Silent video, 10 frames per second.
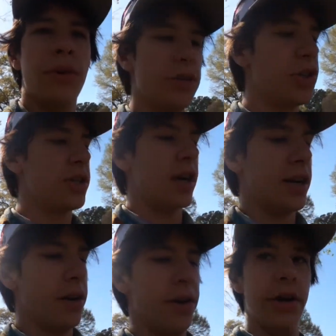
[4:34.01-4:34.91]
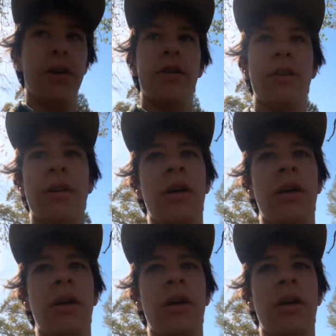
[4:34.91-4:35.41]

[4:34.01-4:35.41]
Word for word: We just got down here.